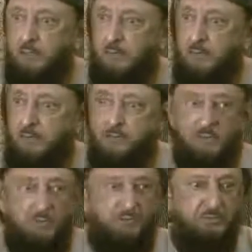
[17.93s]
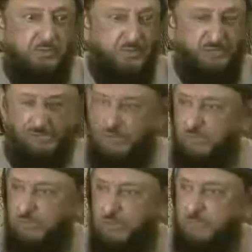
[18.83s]
and his
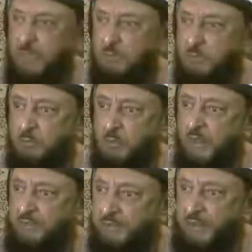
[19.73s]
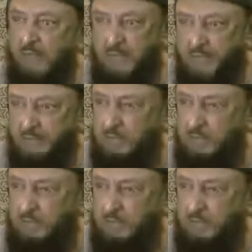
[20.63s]
connection with Imam al-Mahdi.